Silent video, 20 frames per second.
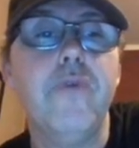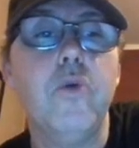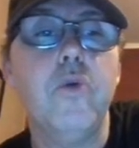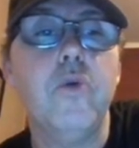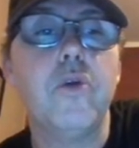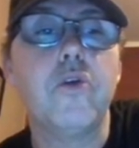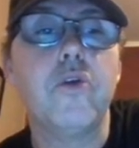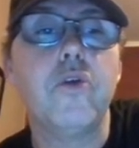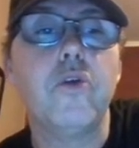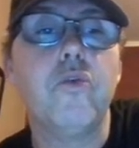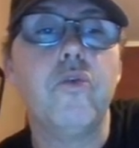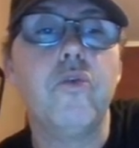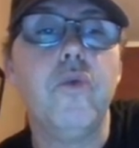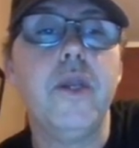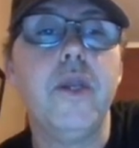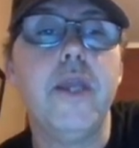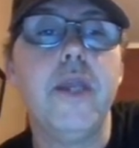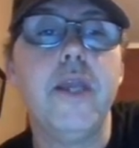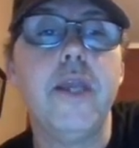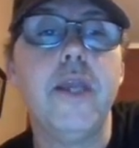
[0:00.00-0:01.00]
voters
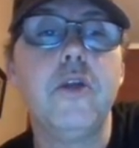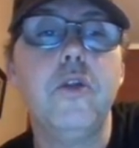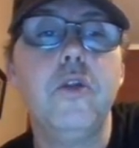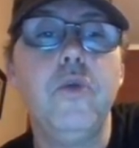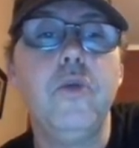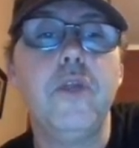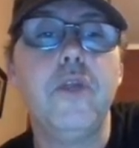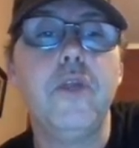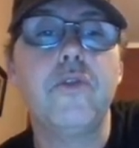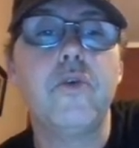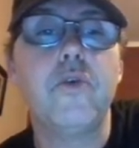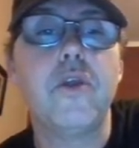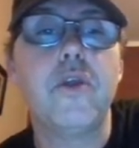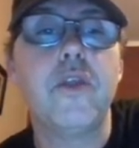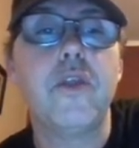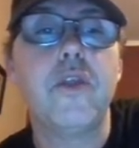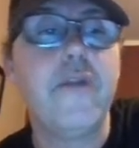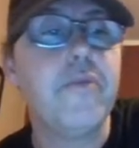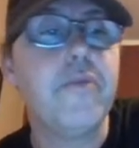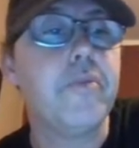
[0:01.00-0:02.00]
agree, including
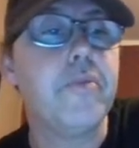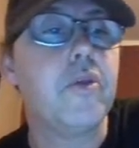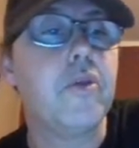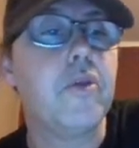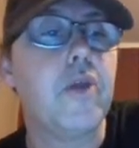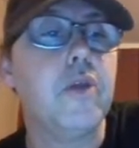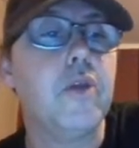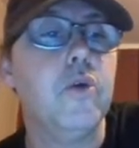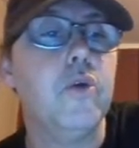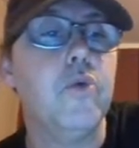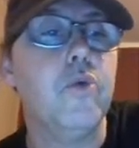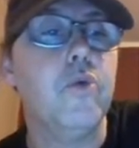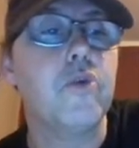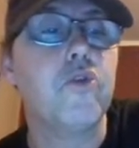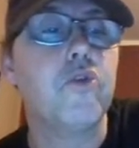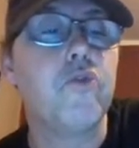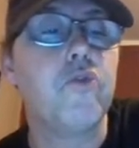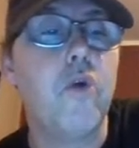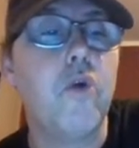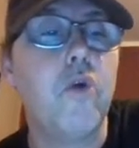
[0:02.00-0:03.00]
37% who are
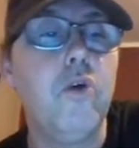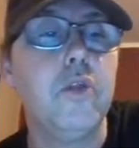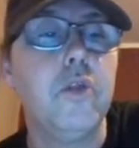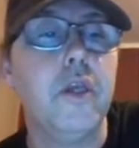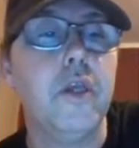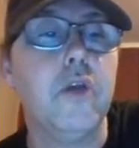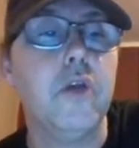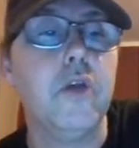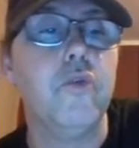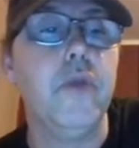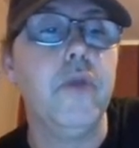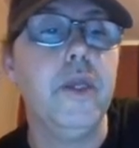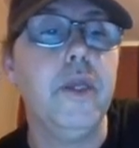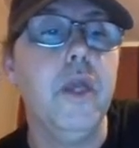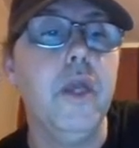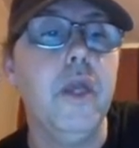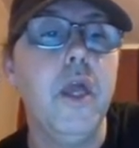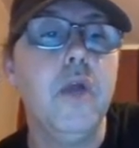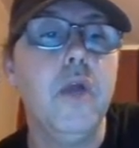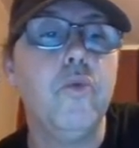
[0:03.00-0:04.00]
strongly agree
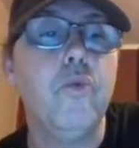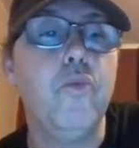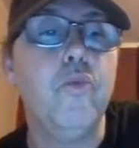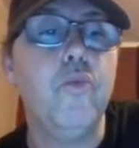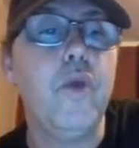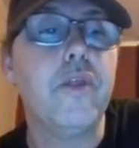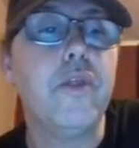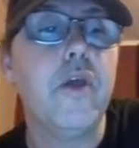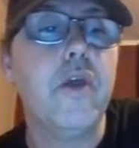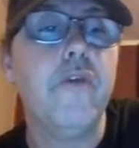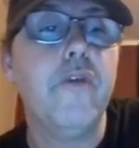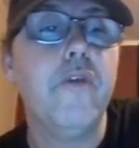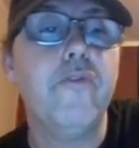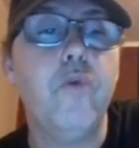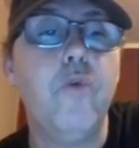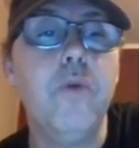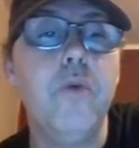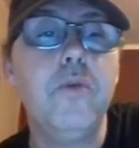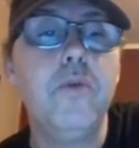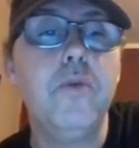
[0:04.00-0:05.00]
with
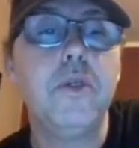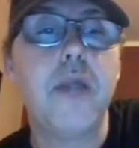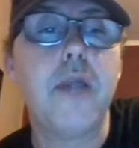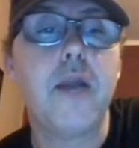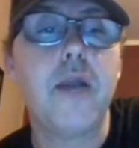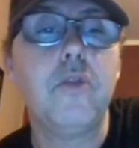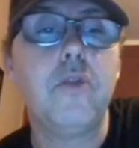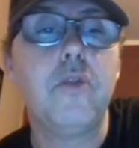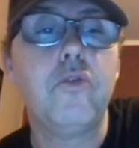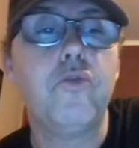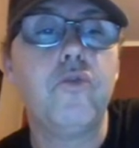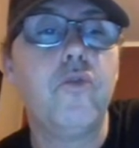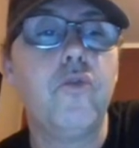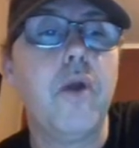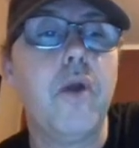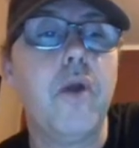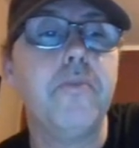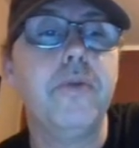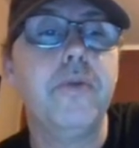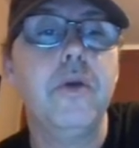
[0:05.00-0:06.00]
former Donald
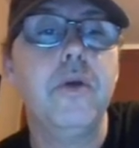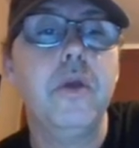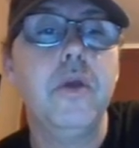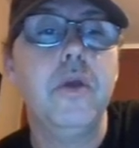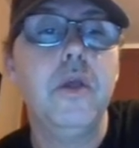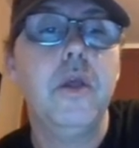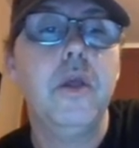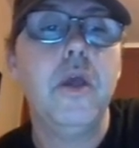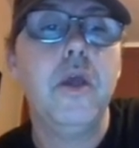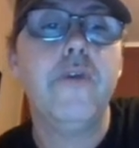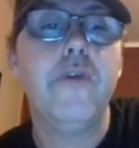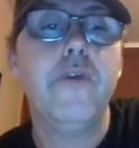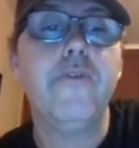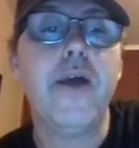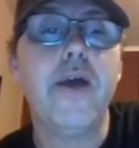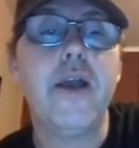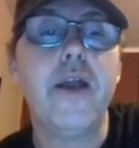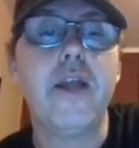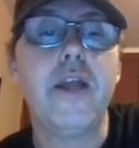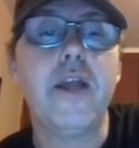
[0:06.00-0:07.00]
Trump
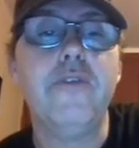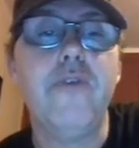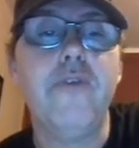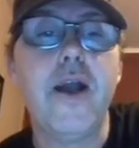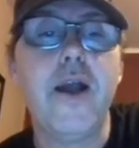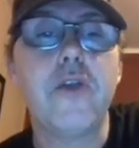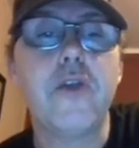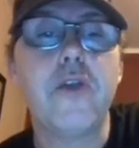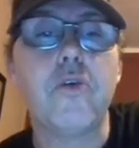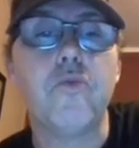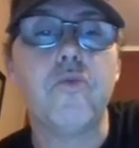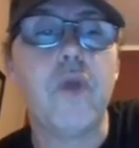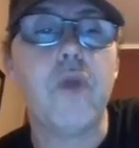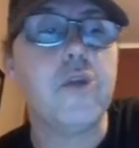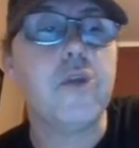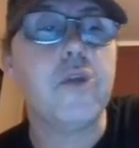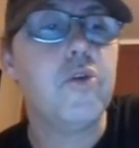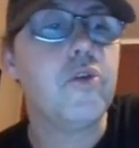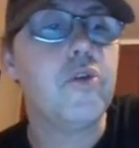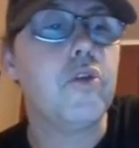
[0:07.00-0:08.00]
advisor
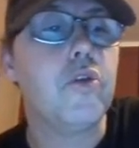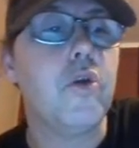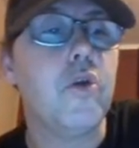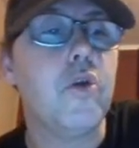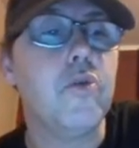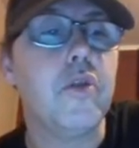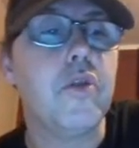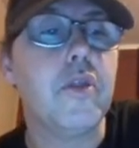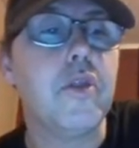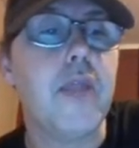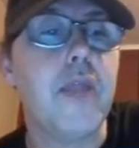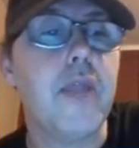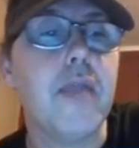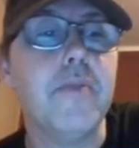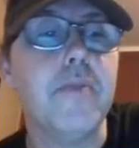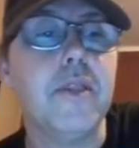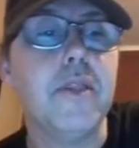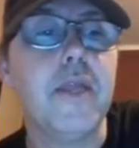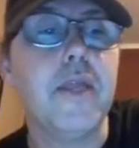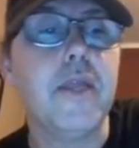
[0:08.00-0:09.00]
Roger Stone's
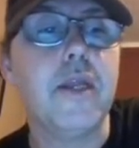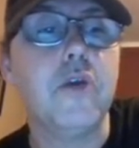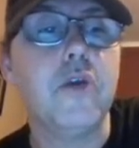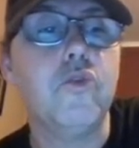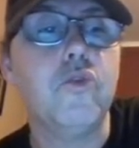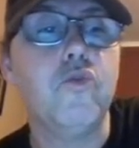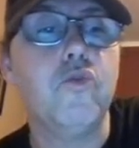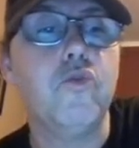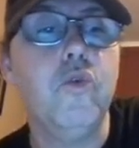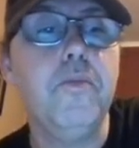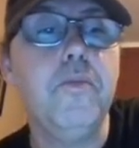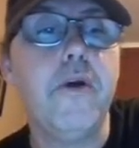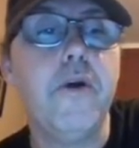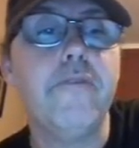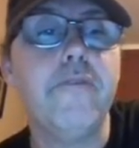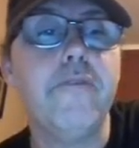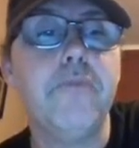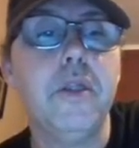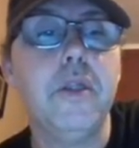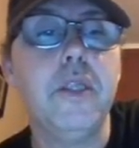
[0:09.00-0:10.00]
statement that a group
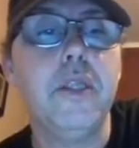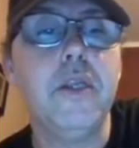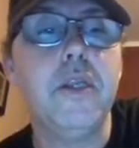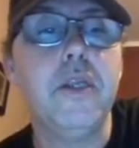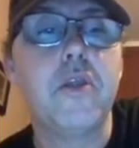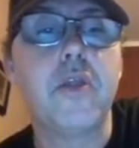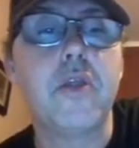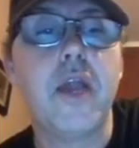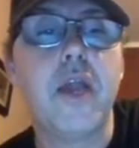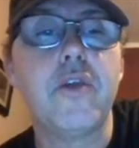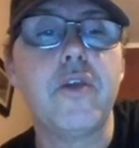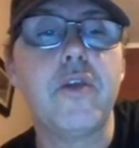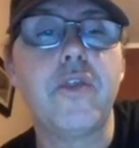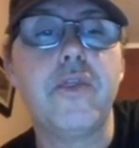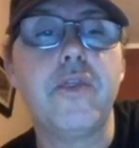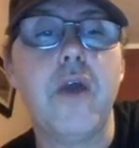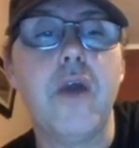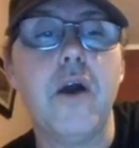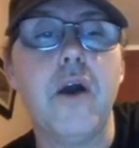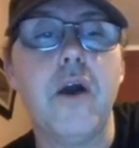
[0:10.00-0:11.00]
of politicized
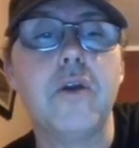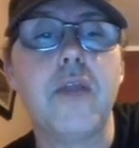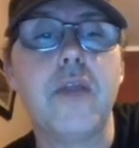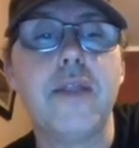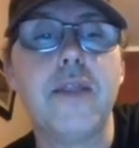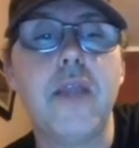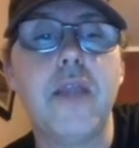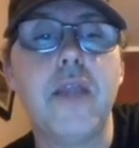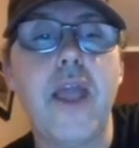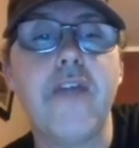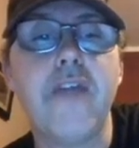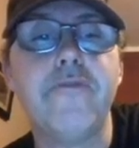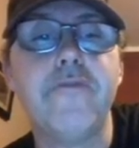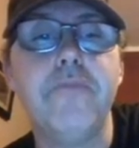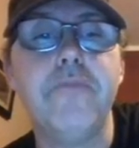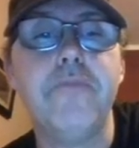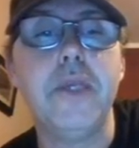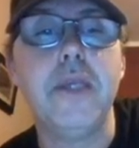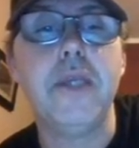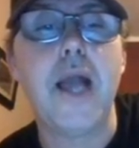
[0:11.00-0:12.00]
thugs at the
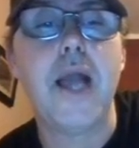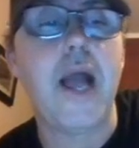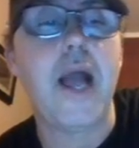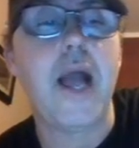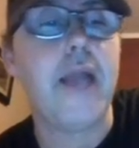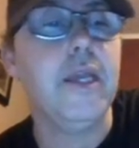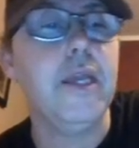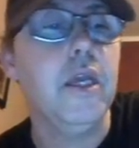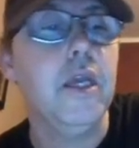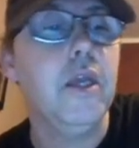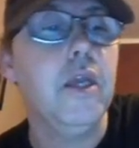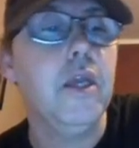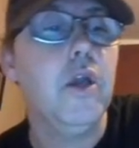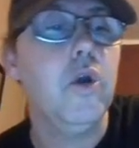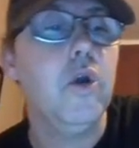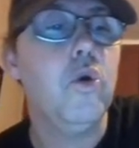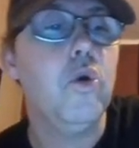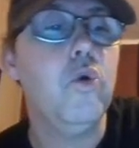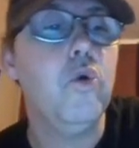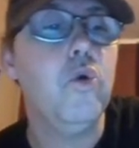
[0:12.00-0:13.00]
FBI
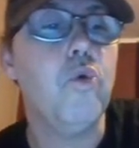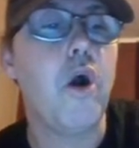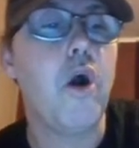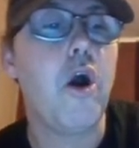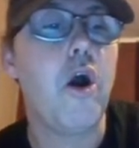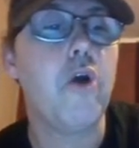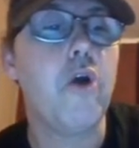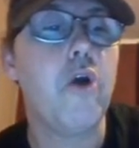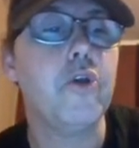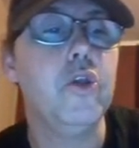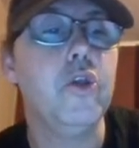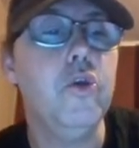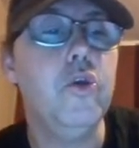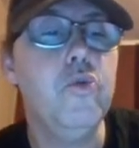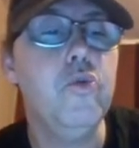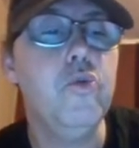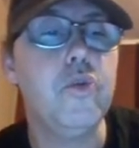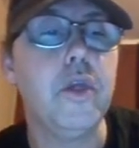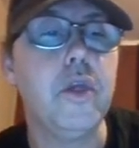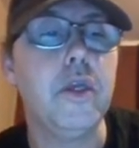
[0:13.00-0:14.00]
who are
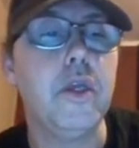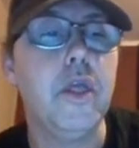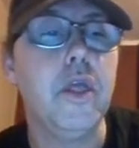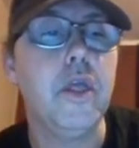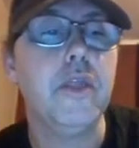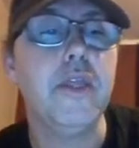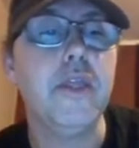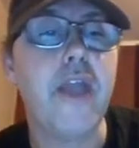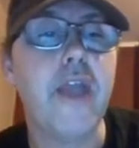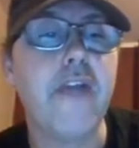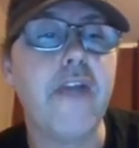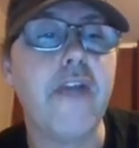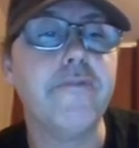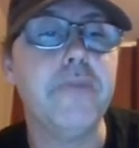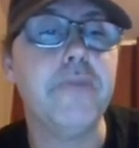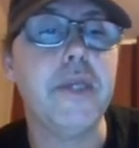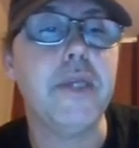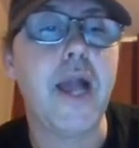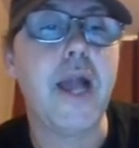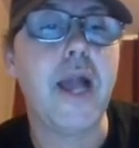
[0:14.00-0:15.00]
using the
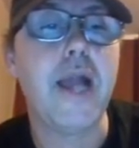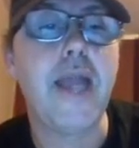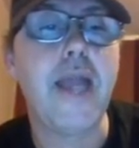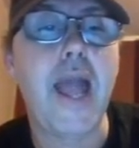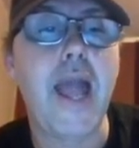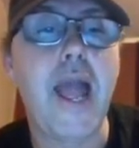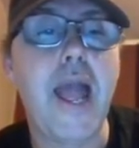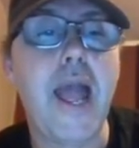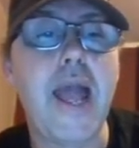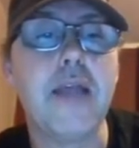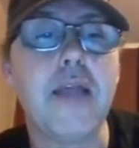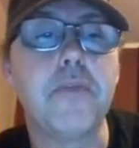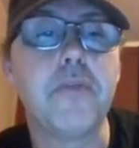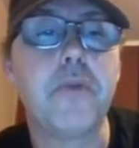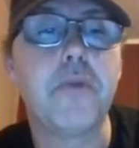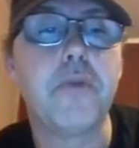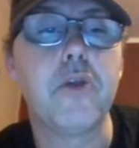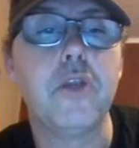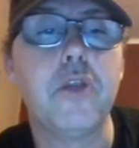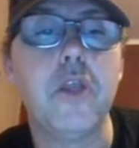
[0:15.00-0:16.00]
FBI as
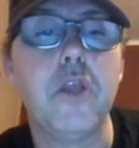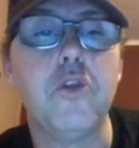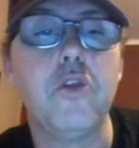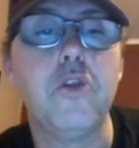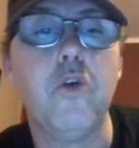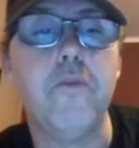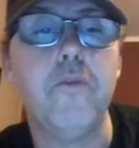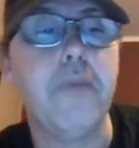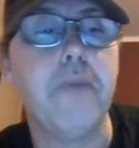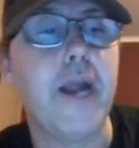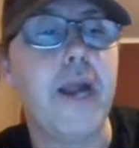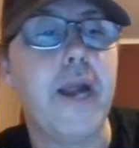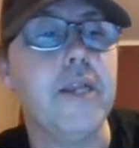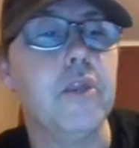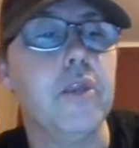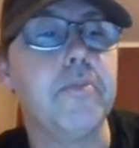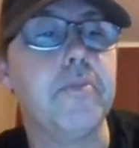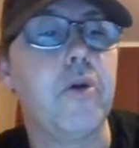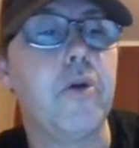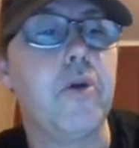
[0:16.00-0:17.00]
President Joe
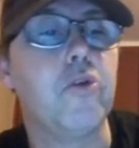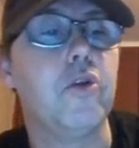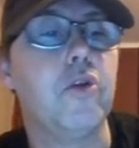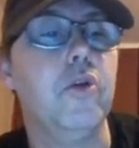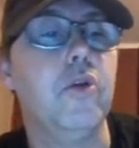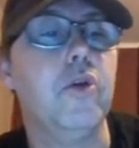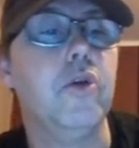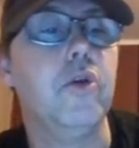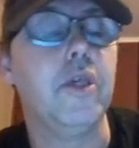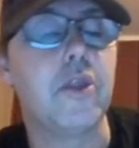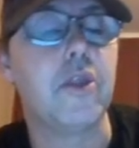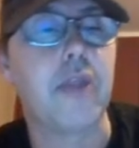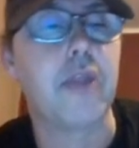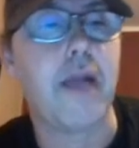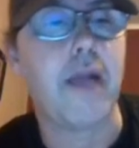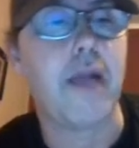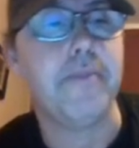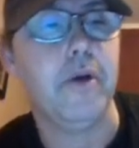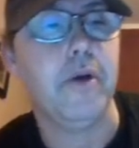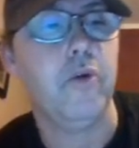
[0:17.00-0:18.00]
Biden's personal
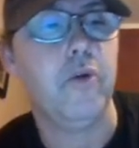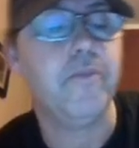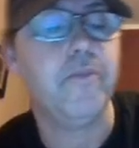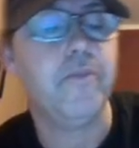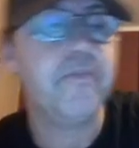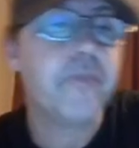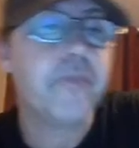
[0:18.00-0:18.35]
Gestapo.